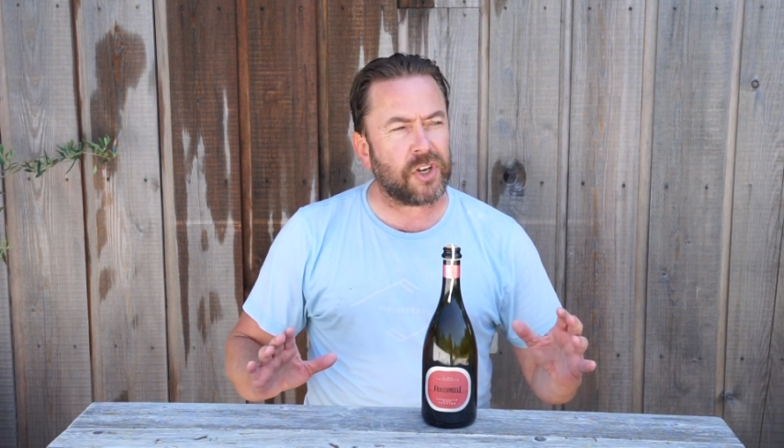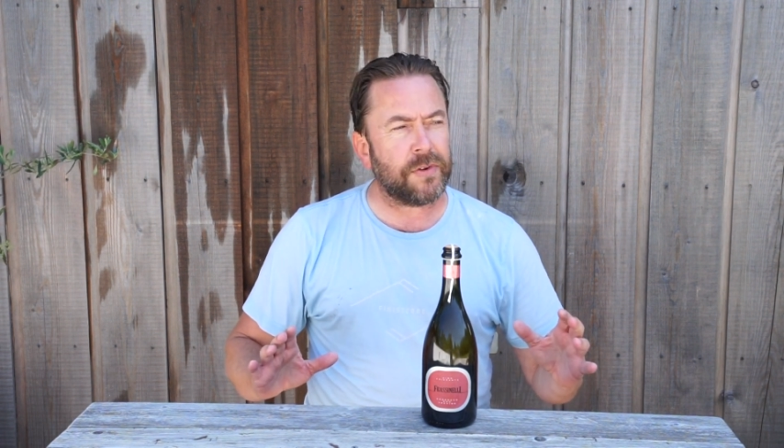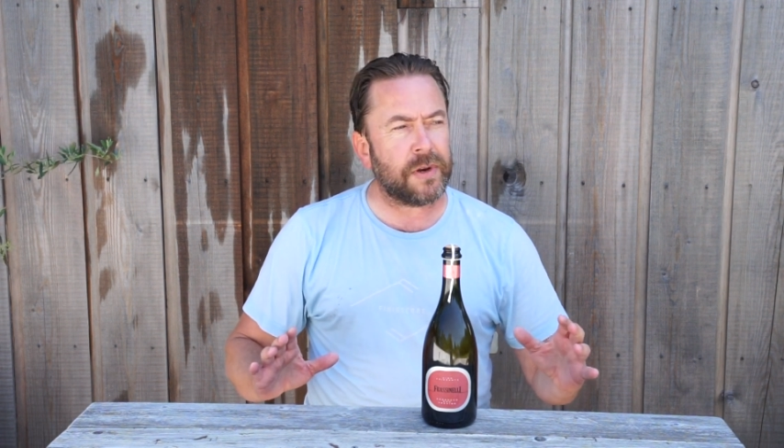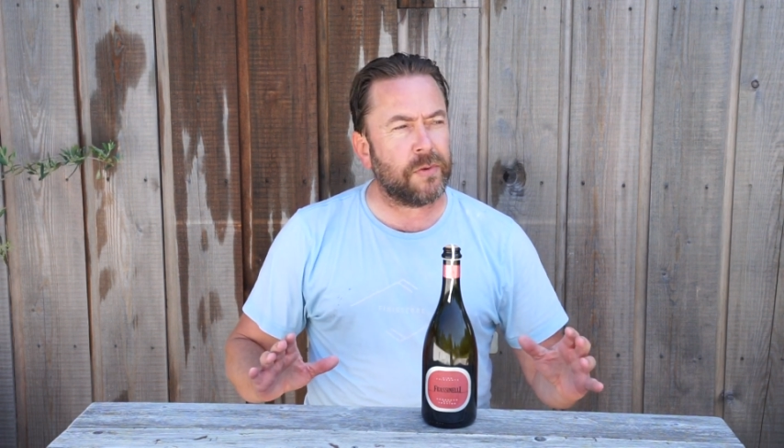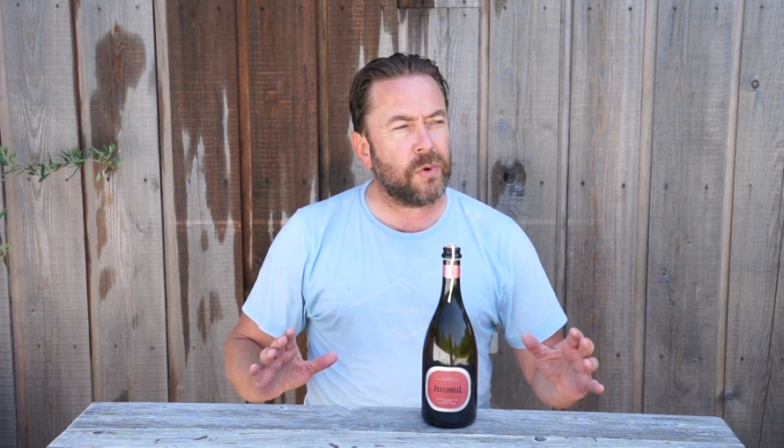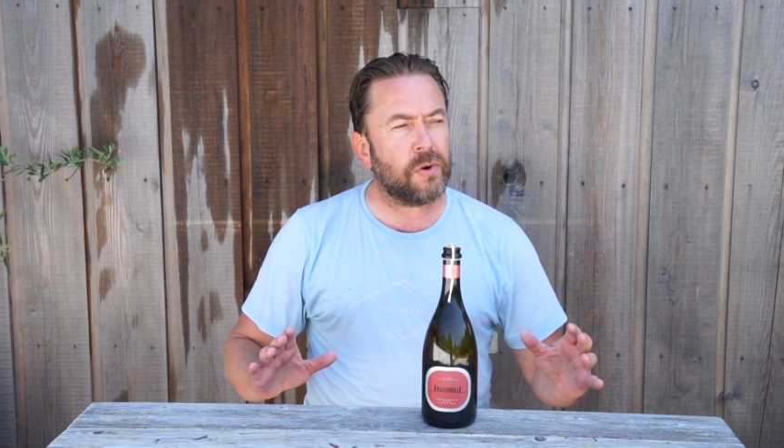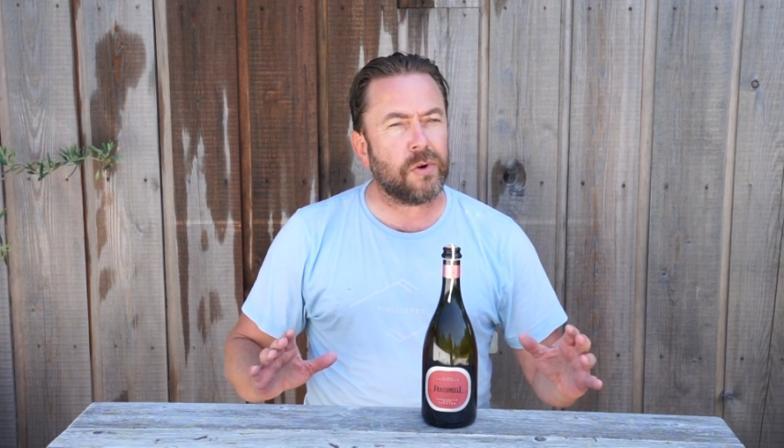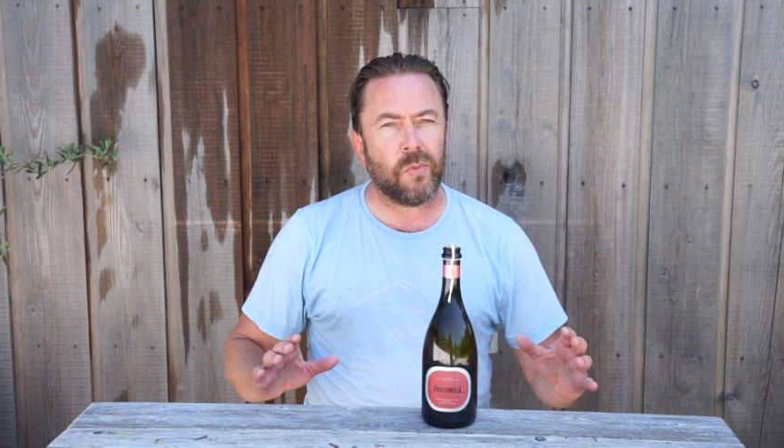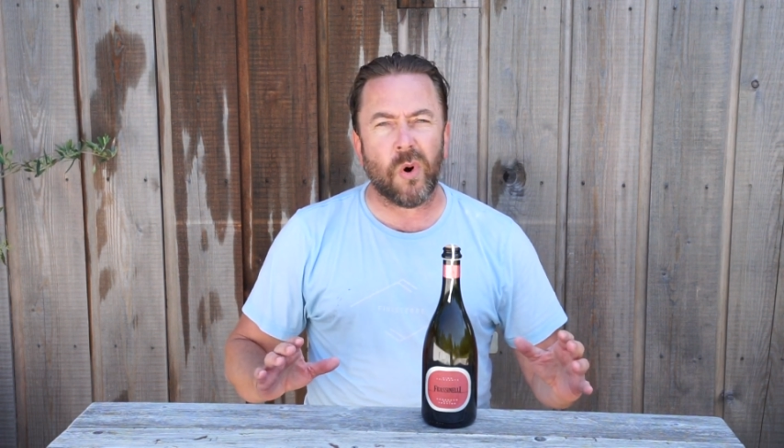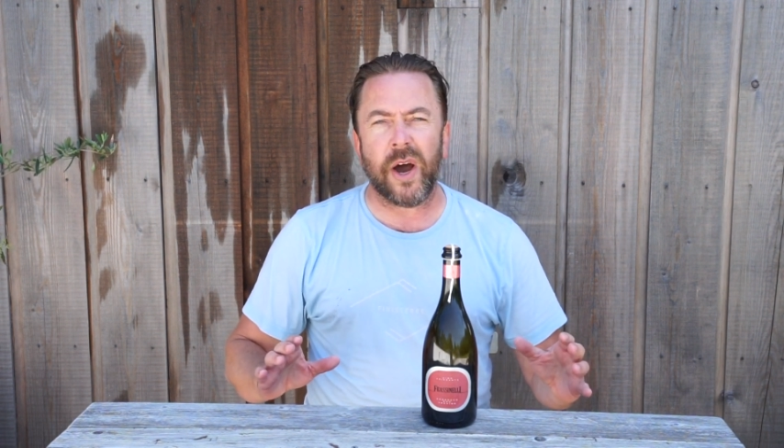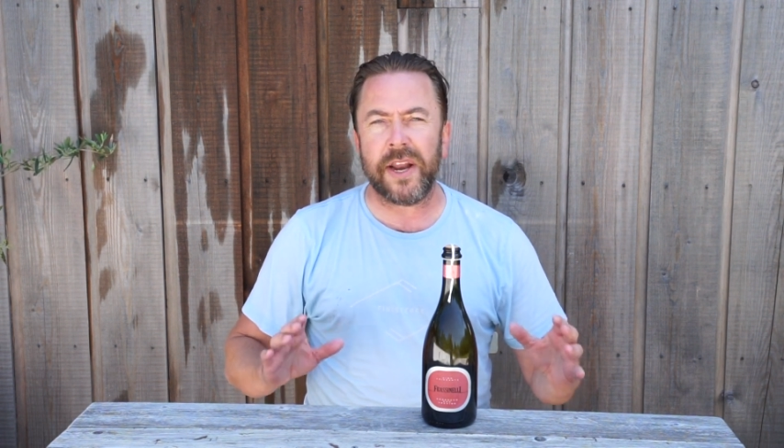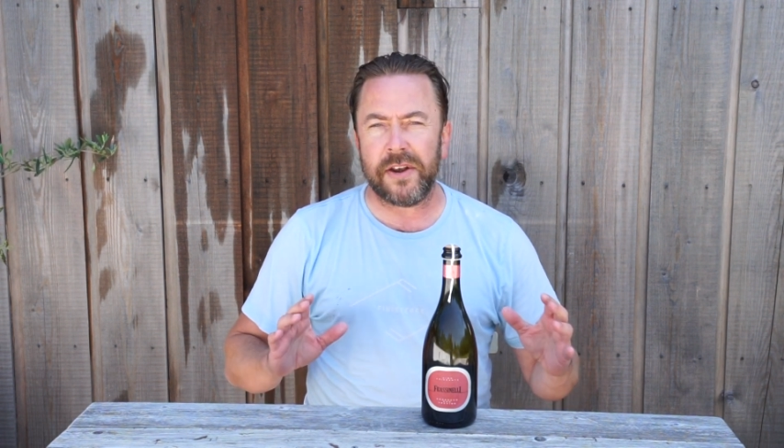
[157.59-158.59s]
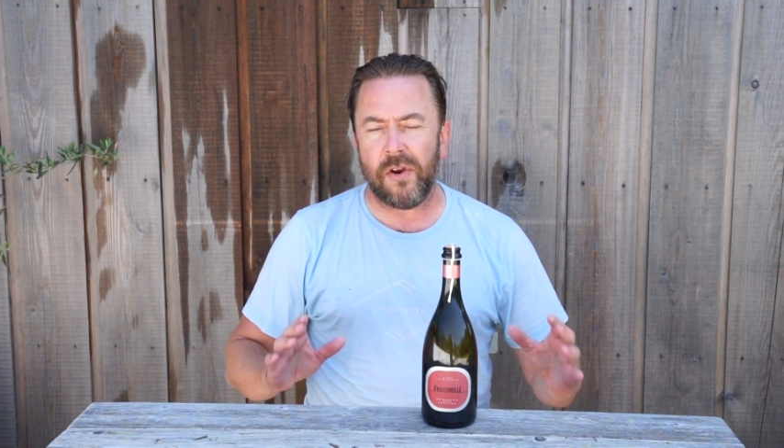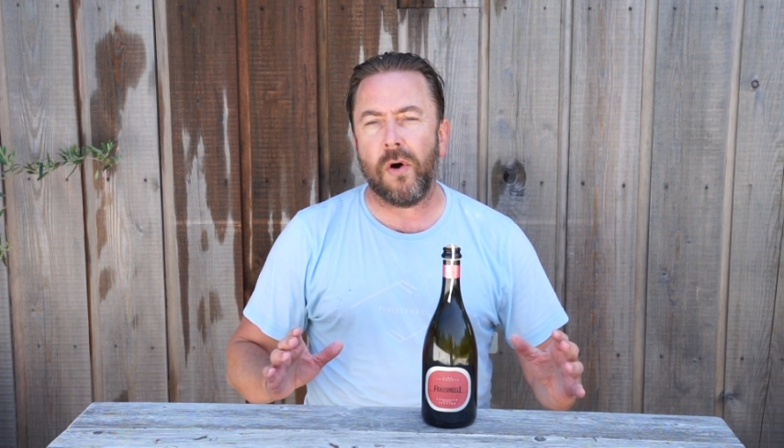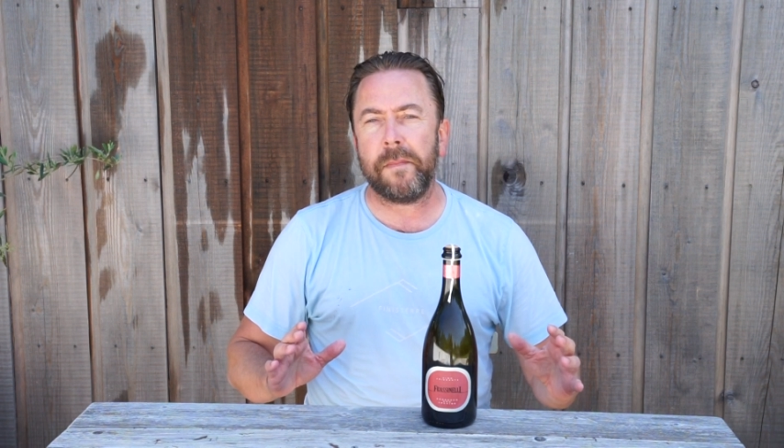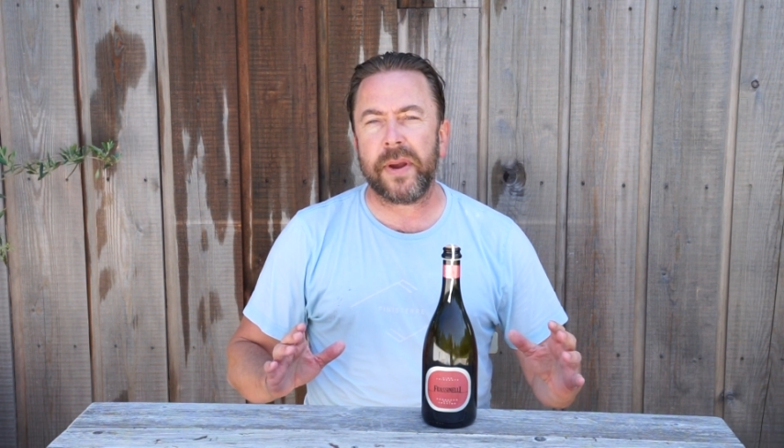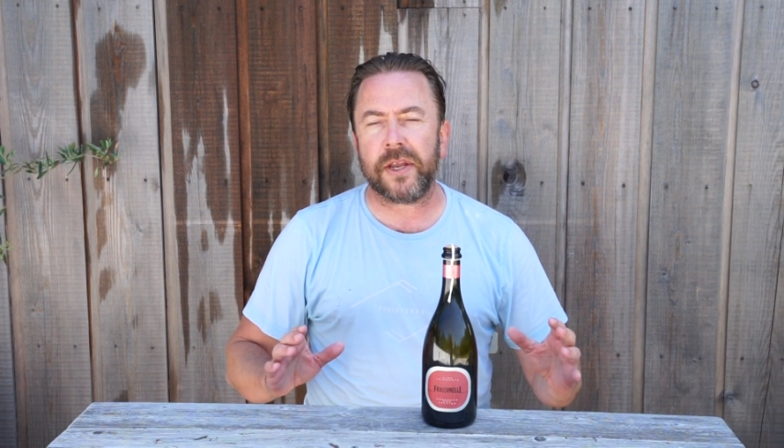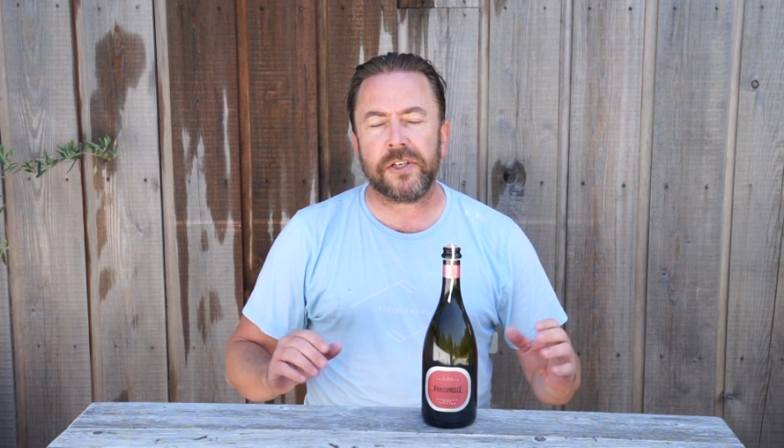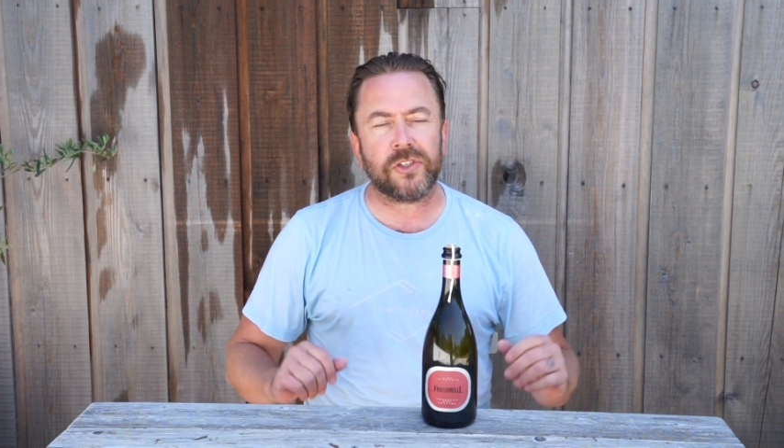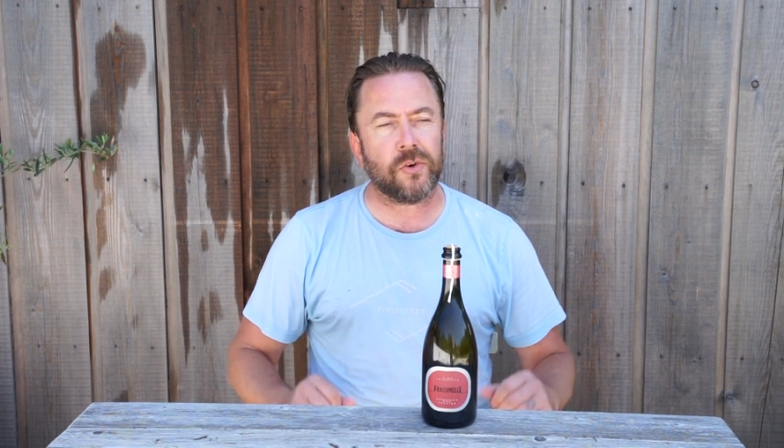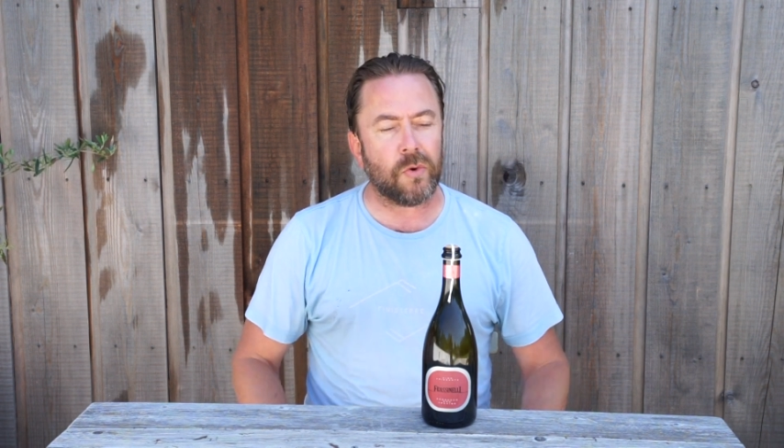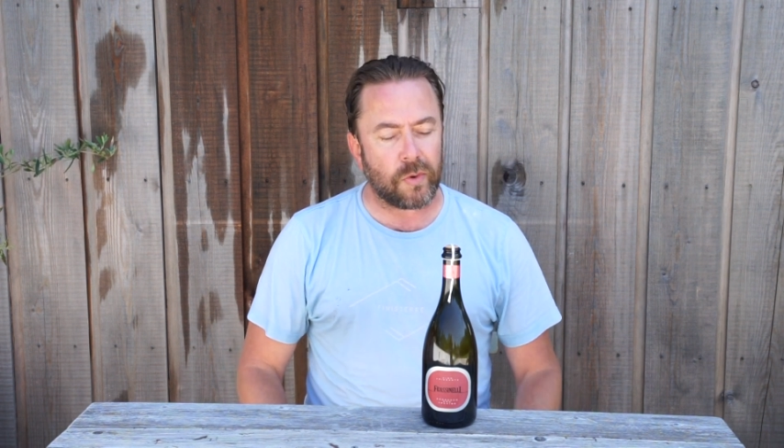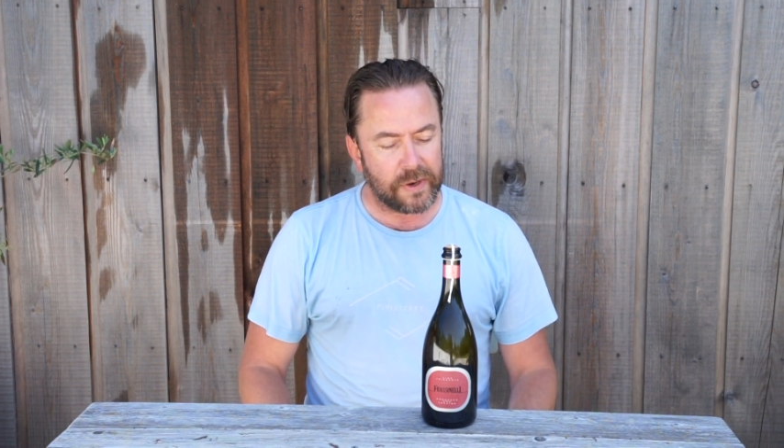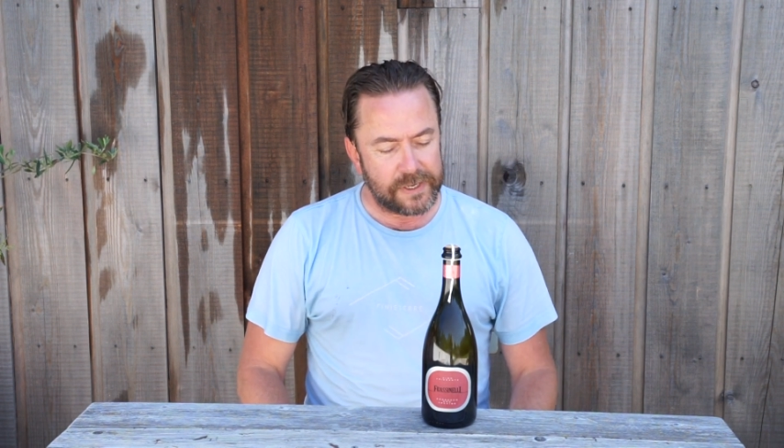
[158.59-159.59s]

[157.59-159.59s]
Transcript: So in the world of wine, not big at all.